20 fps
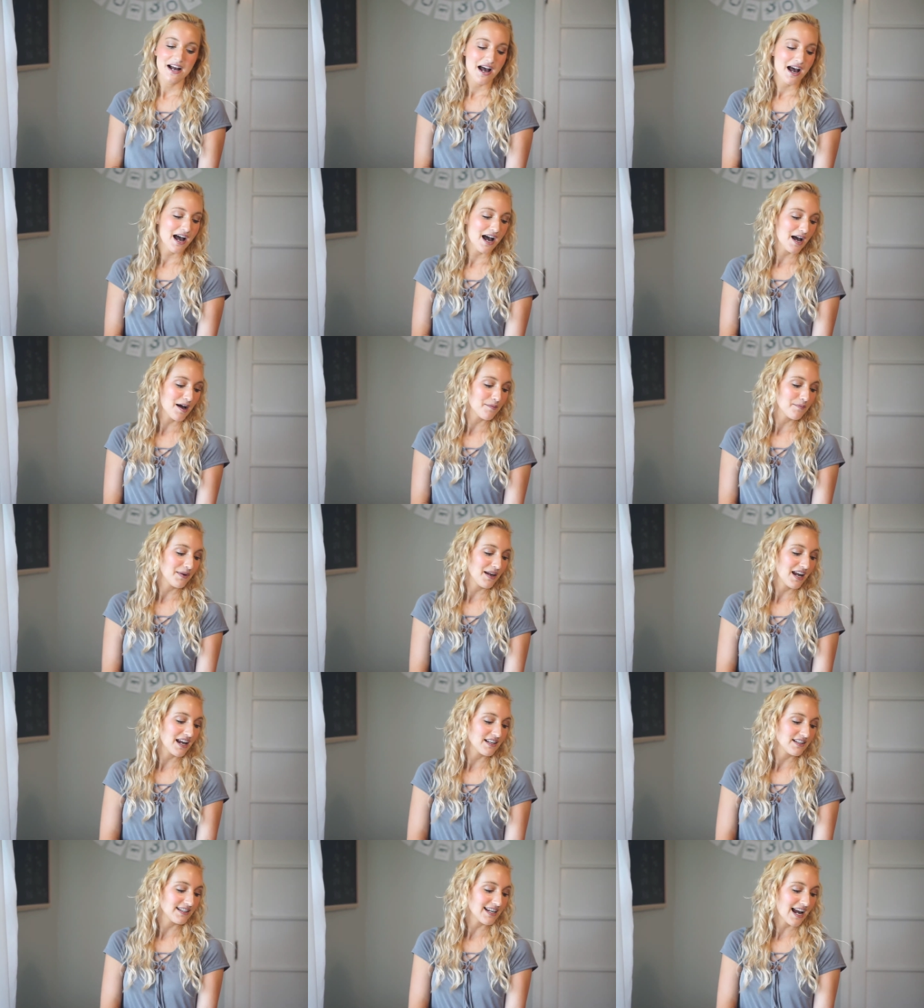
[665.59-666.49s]

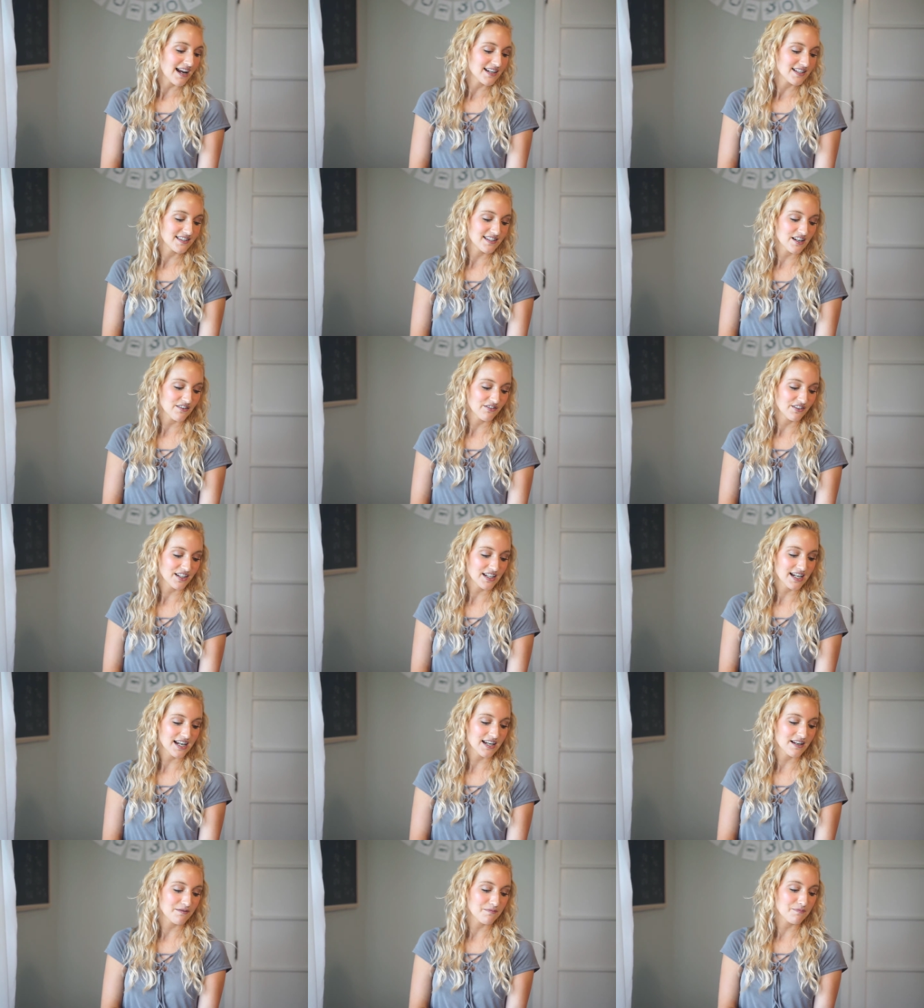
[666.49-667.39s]
And yeah, it's
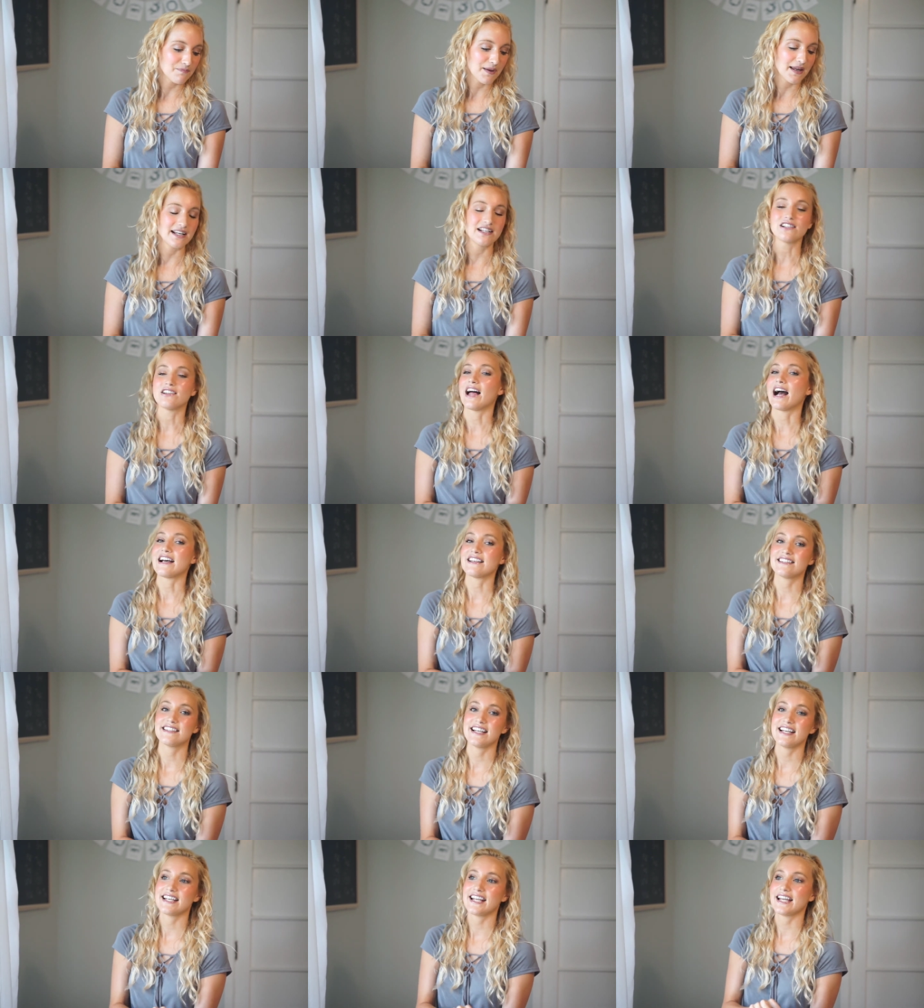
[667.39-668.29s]
definitely a big
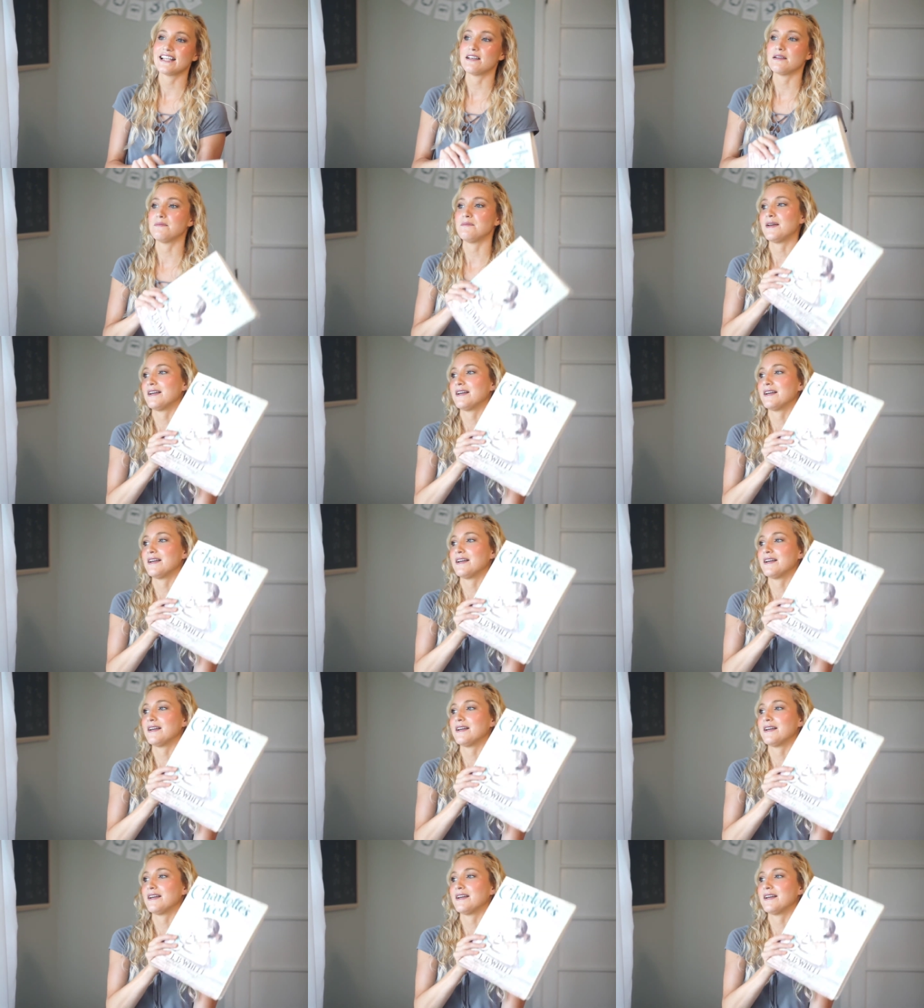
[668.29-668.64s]
classic and a